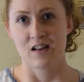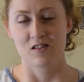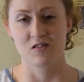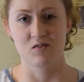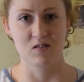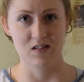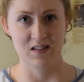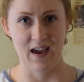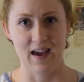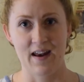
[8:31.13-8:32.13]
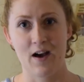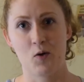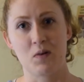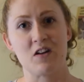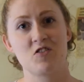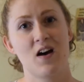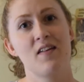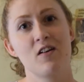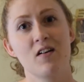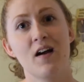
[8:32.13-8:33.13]
students can help each
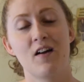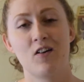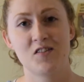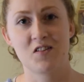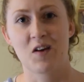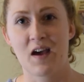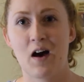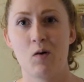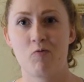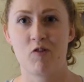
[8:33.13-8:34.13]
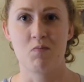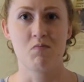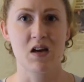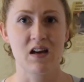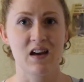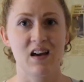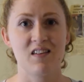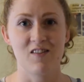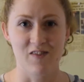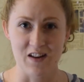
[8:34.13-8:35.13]
other and also get help from me
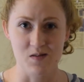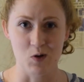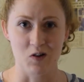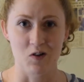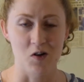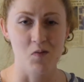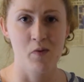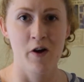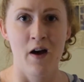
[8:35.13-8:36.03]
in the Facebook group.